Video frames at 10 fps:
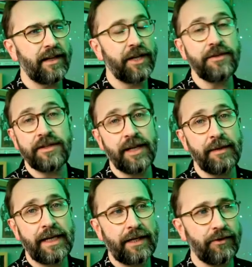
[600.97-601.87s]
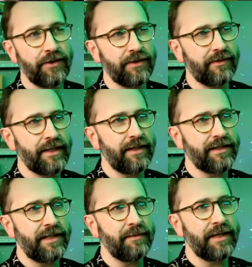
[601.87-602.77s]
I used to dye my hair all sorts of
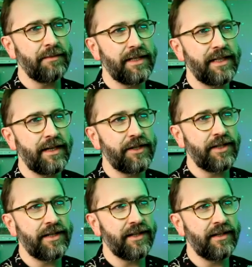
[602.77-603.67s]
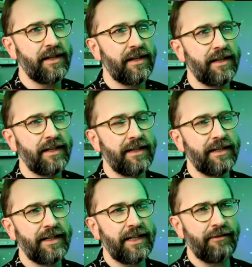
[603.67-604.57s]
colours in my teenage years, and
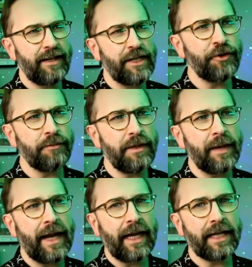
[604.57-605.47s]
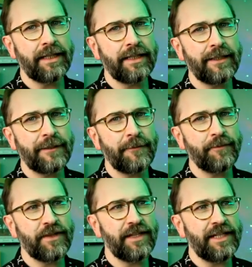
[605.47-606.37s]
it really me back
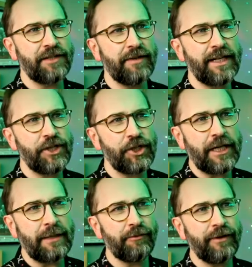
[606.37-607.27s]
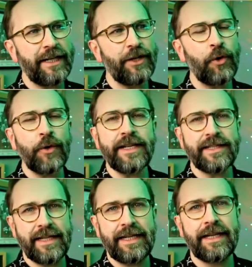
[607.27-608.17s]
to these really cheap, really
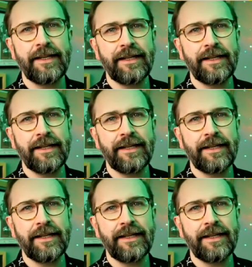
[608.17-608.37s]
noisy